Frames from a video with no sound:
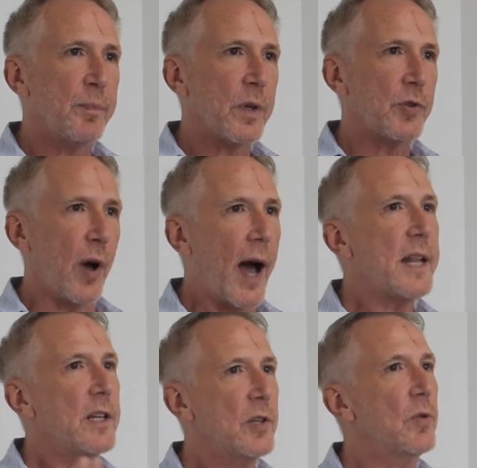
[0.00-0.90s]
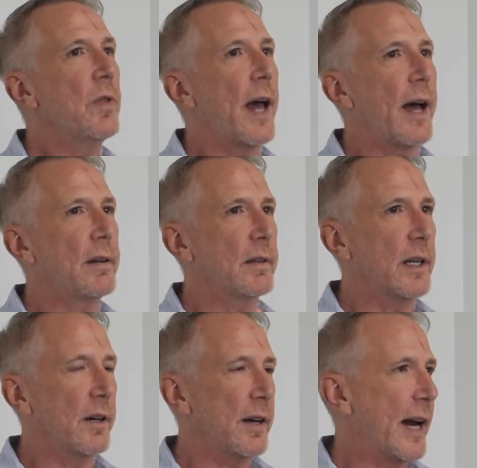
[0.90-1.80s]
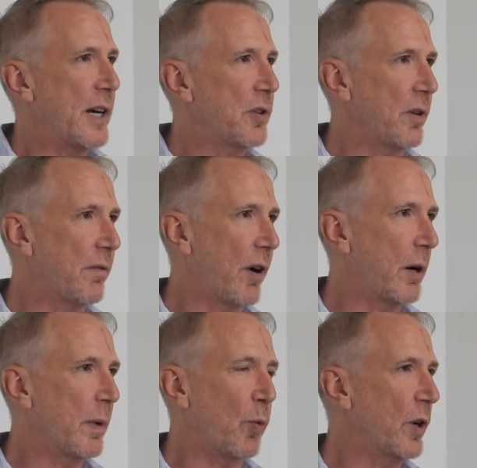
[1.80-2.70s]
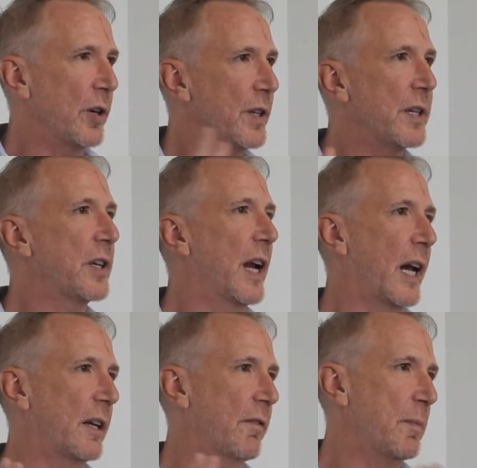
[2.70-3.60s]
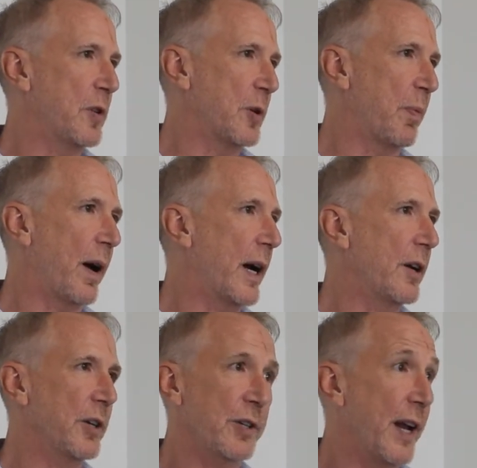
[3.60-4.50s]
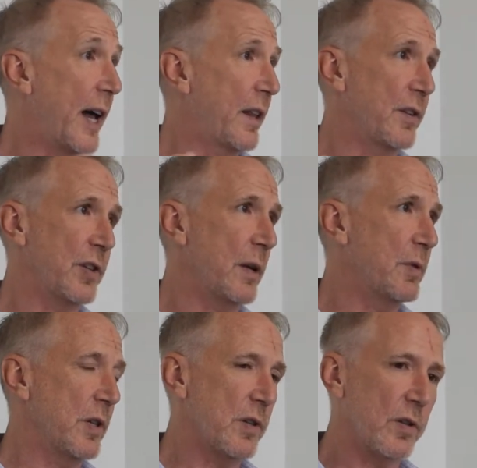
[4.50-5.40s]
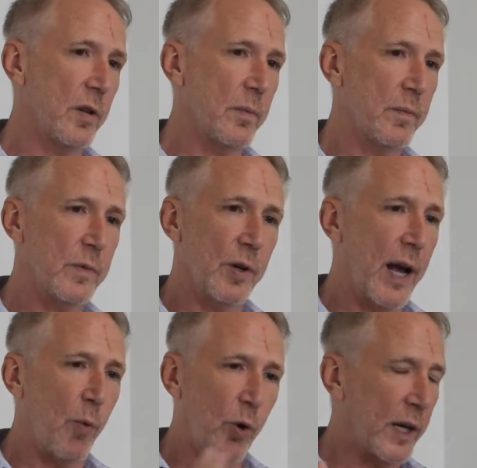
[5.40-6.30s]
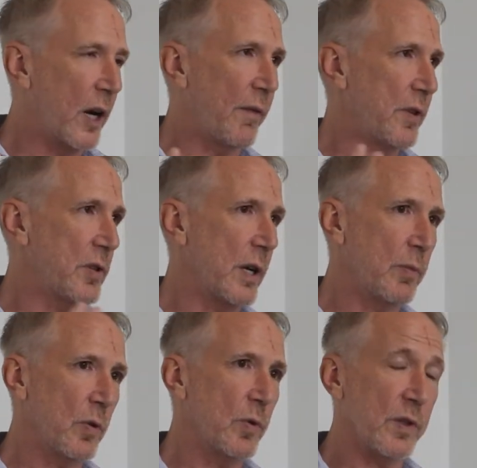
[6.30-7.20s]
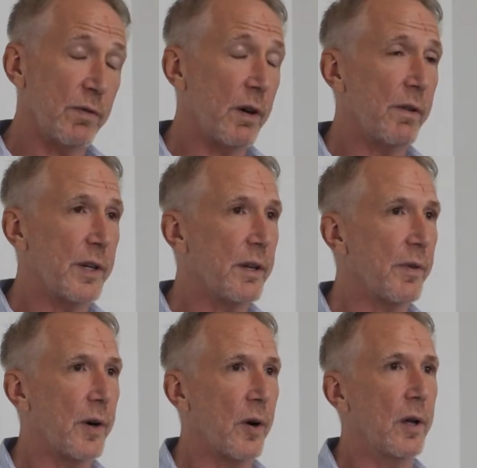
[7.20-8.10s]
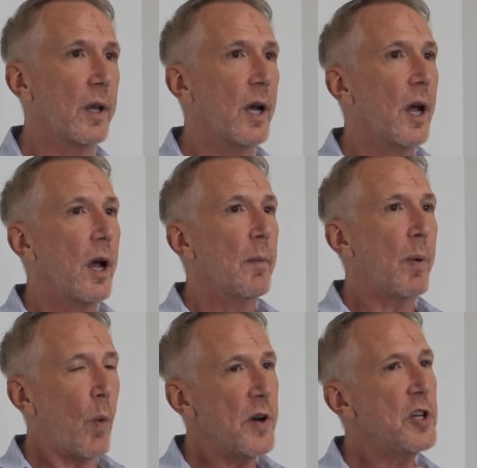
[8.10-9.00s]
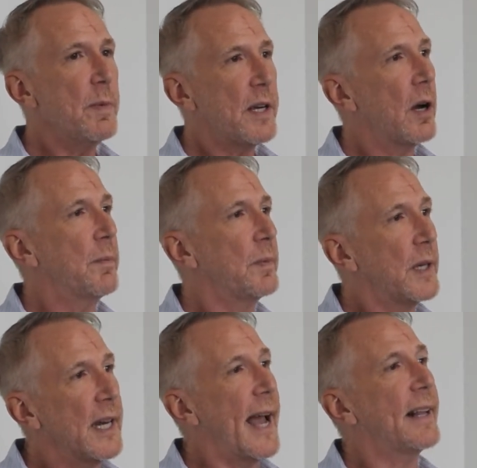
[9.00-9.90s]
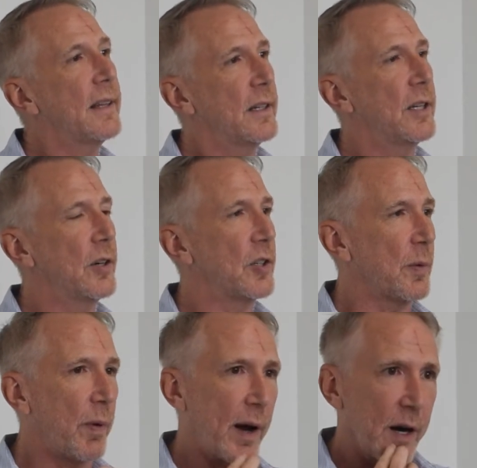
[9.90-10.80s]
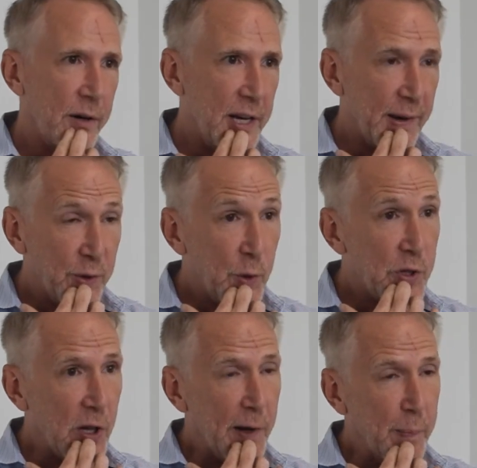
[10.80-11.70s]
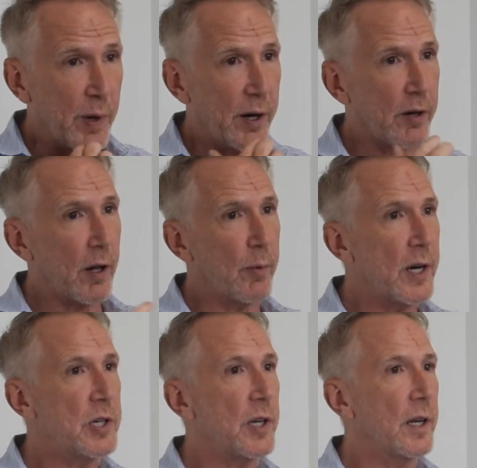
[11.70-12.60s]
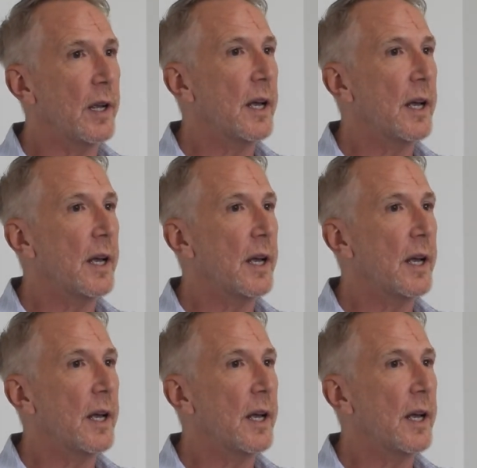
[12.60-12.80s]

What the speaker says: So how do you do that in an international environment where you're disconnected from your supplier? You're not on the same system, you're not working off the same tools. It's very, very difficult. But once you become connected to your supplier and you have true supplier collaboration,